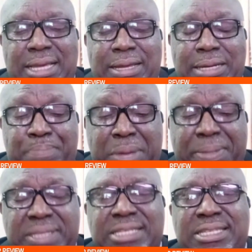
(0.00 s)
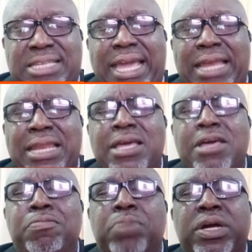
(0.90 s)
the papers are saying.
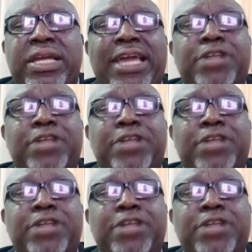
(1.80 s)
But